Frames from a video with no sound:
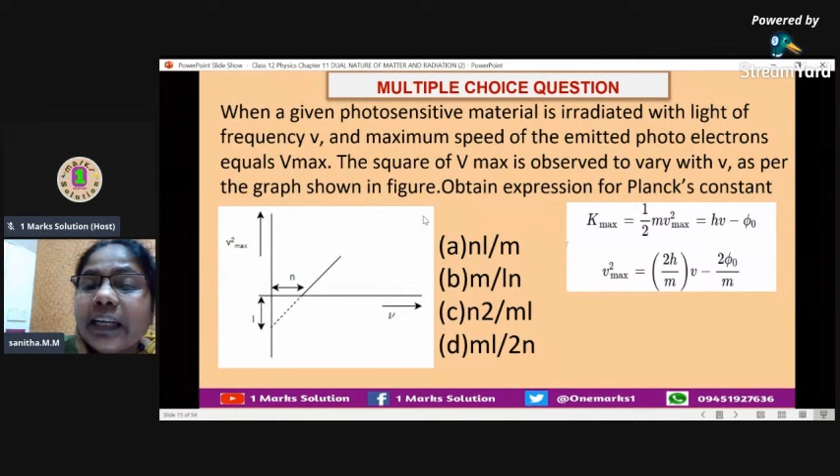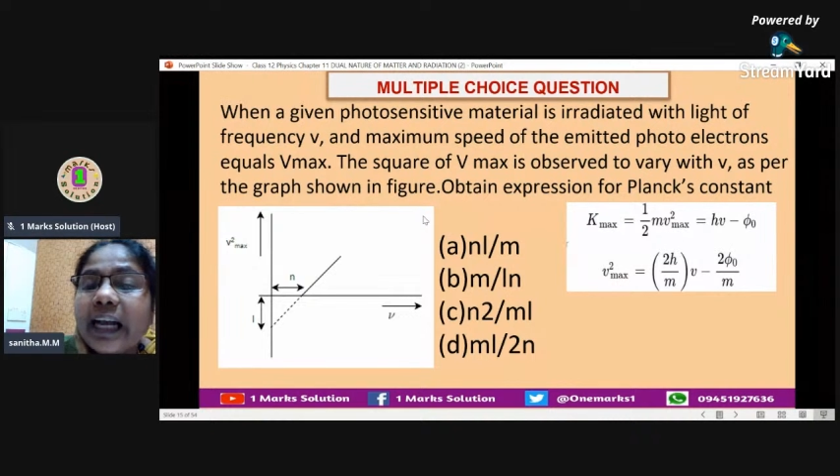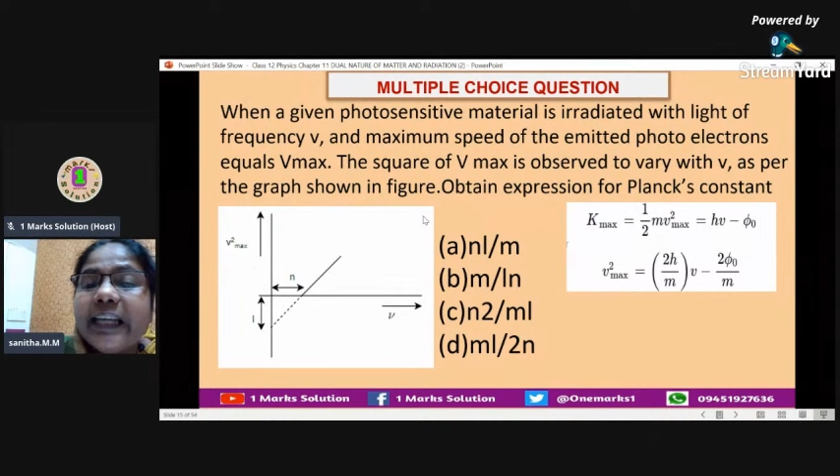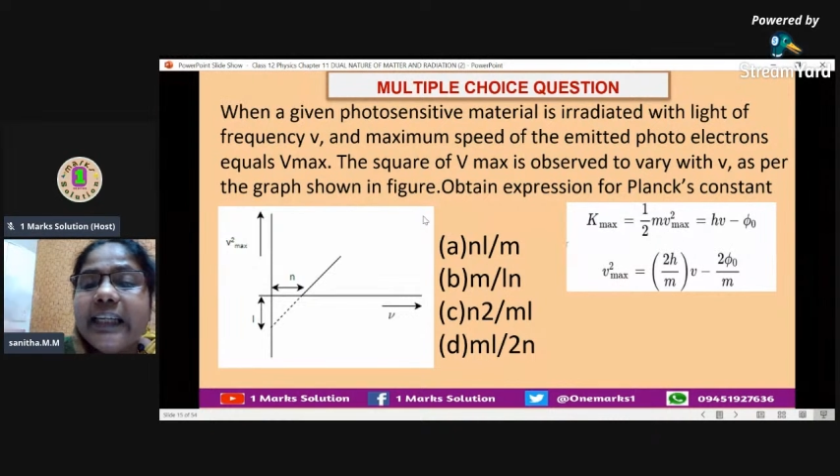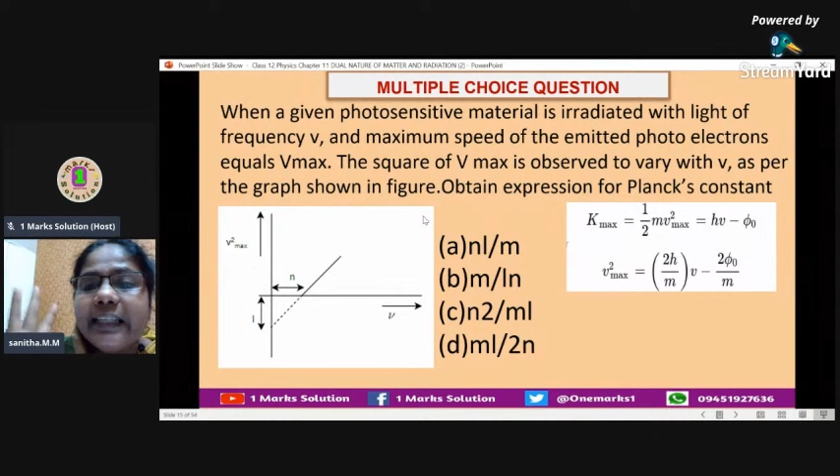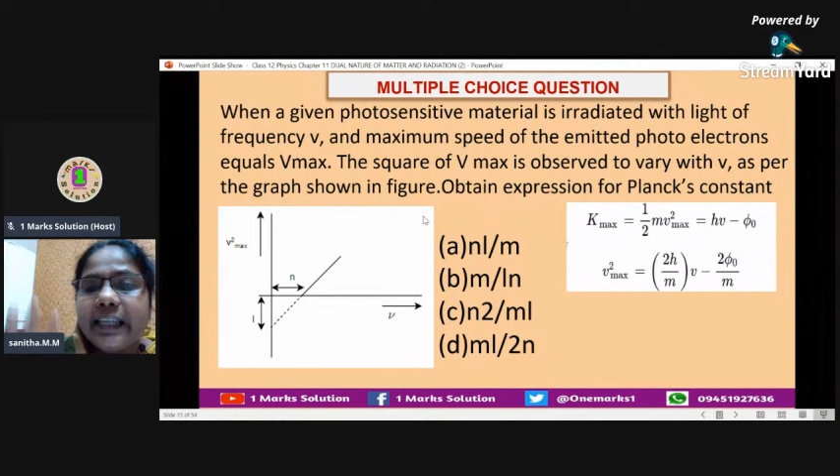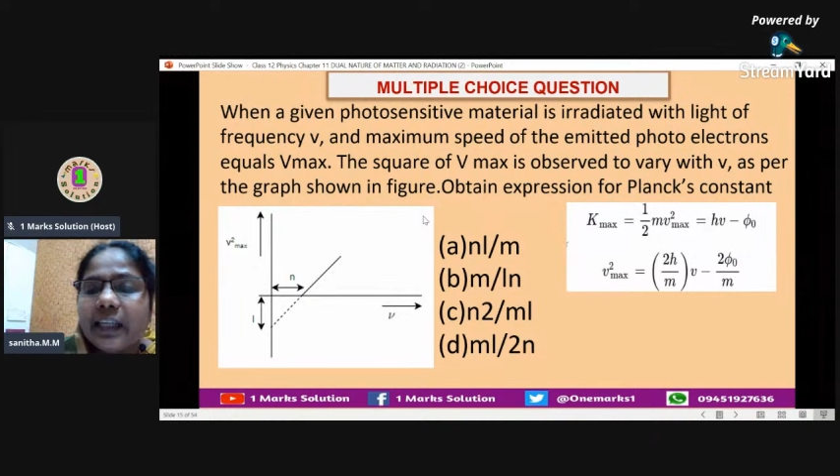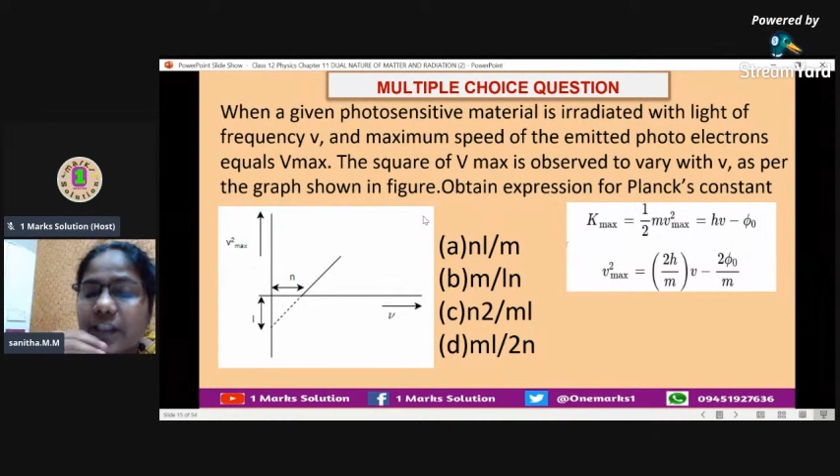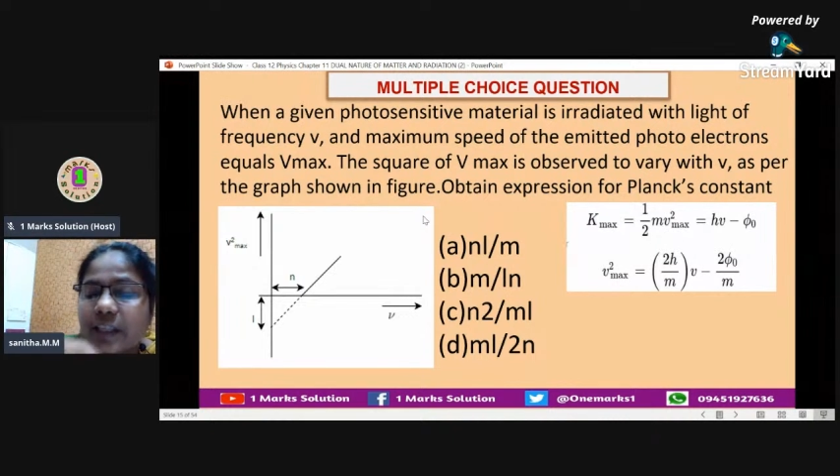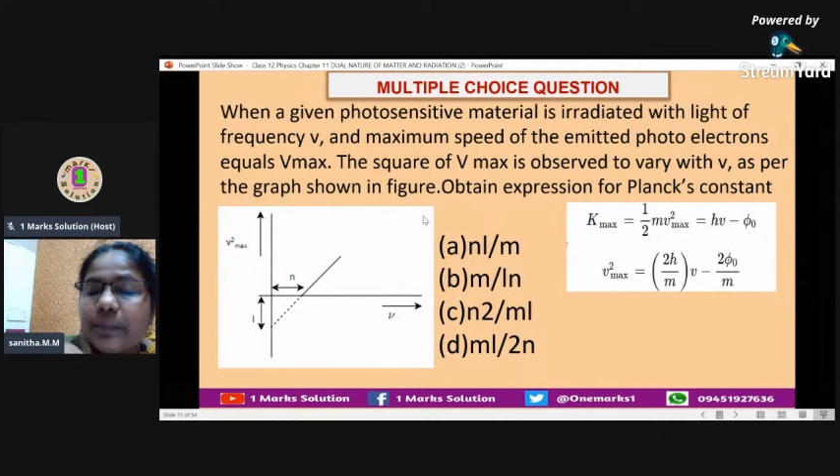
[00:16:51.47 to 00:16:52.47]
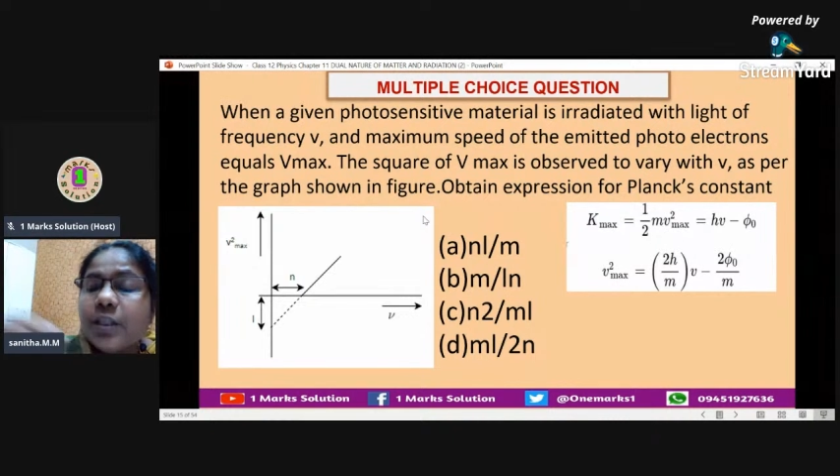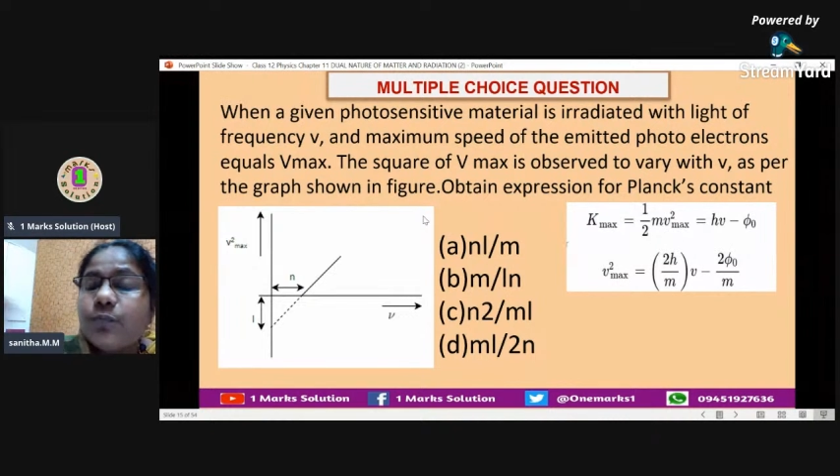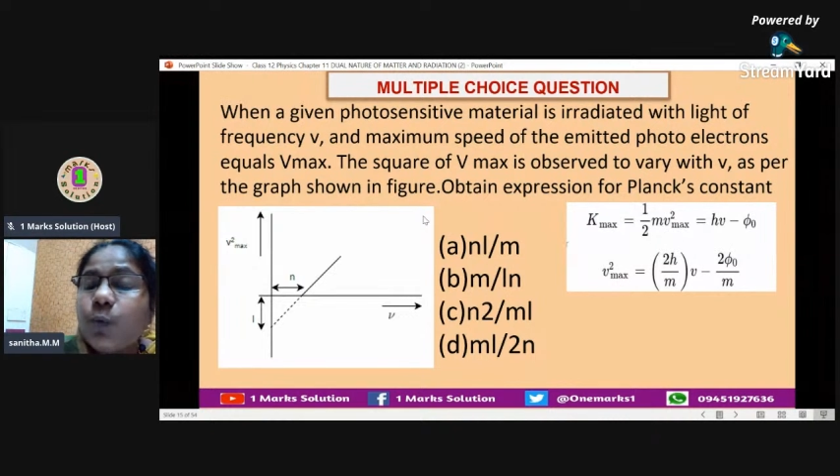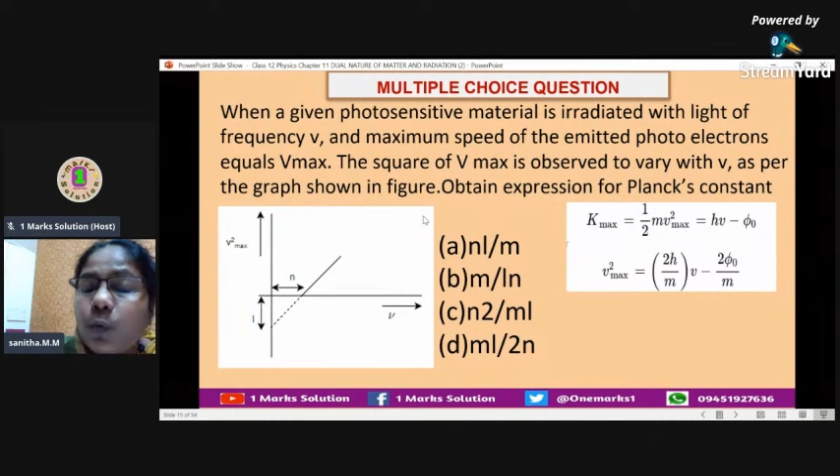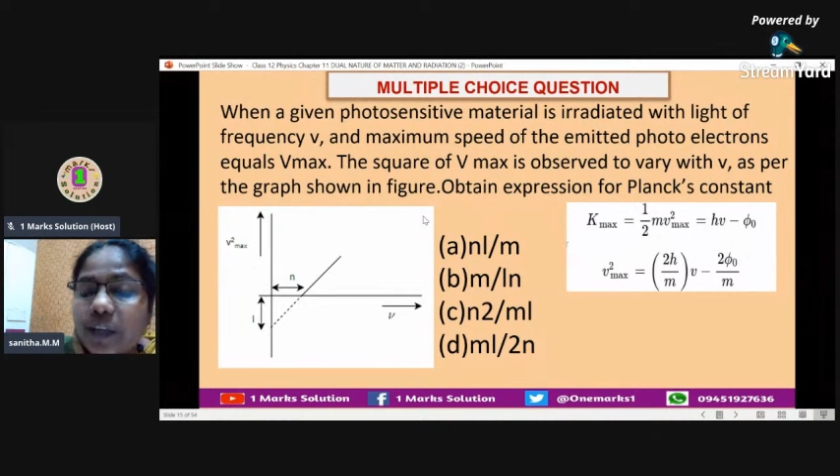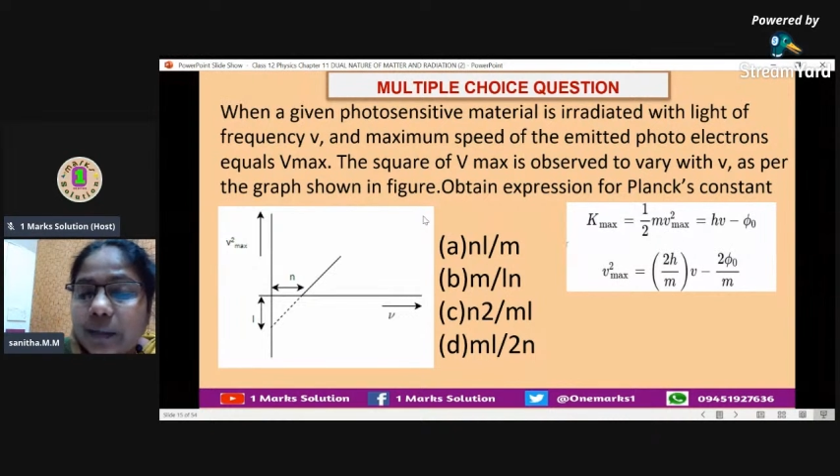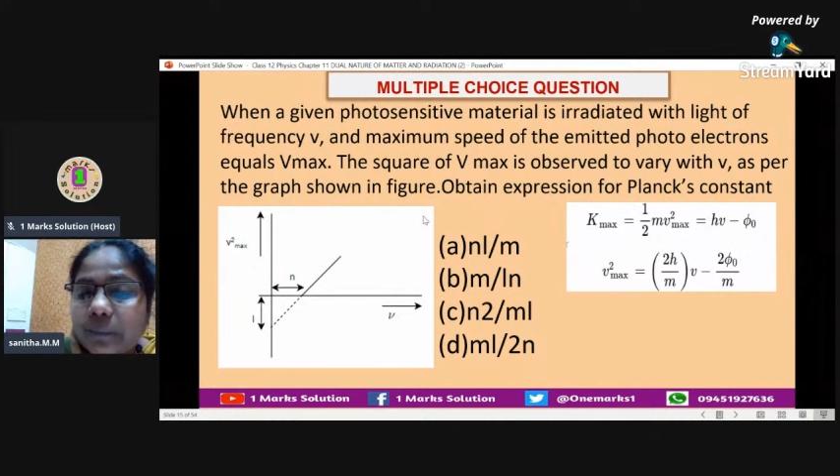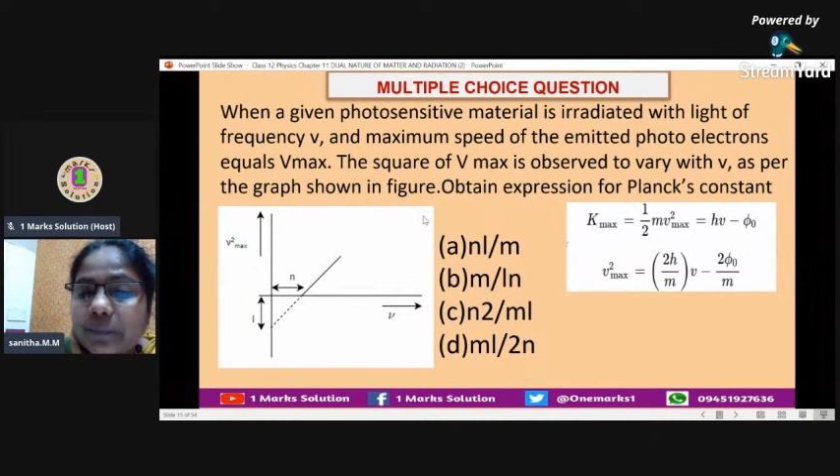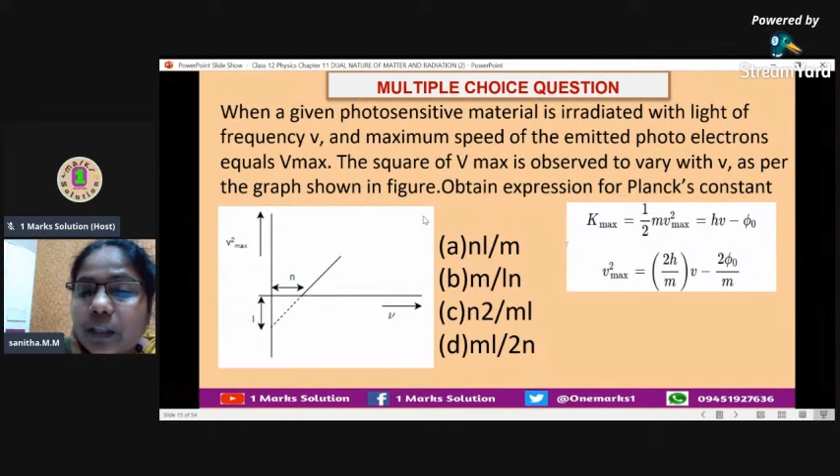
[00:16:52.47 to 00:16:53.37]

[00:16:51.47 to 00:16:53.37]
kinetic energy. That means moving.